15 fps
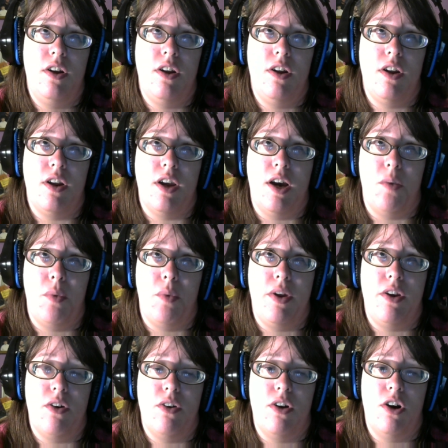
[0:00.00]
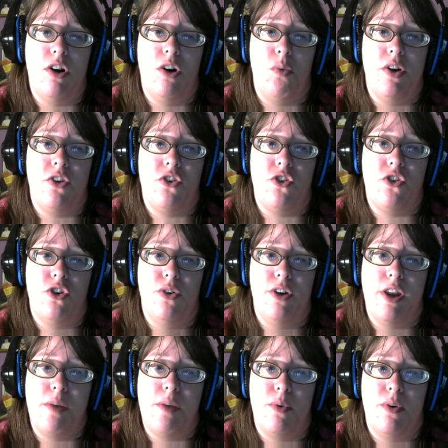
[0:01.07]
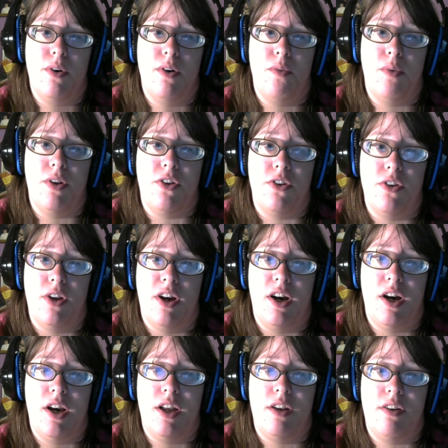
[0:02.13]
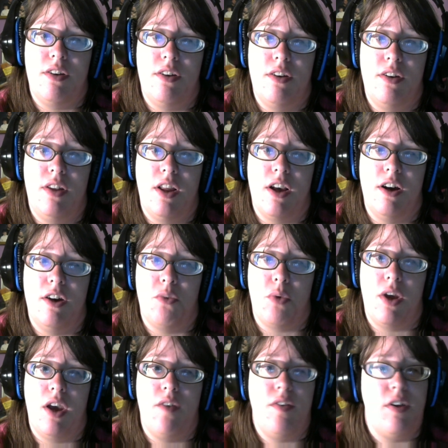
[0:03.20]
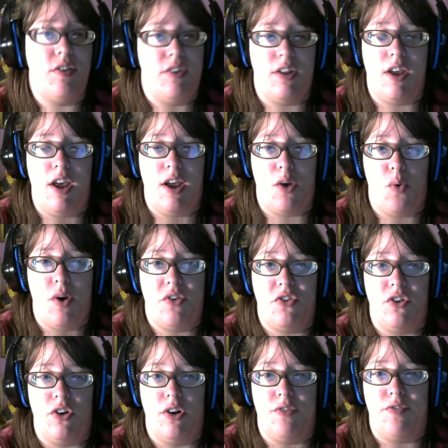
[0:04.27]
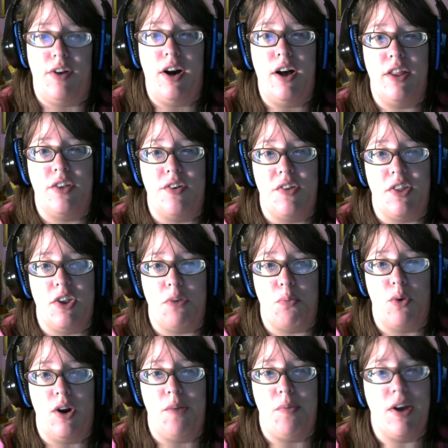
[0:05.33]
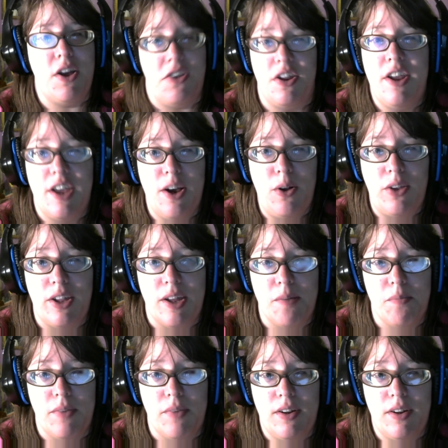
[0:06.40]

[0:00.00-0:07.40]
yeah, we don't know what's true anymore, what's not, because we can't basically can't question her father at this point because he killed him.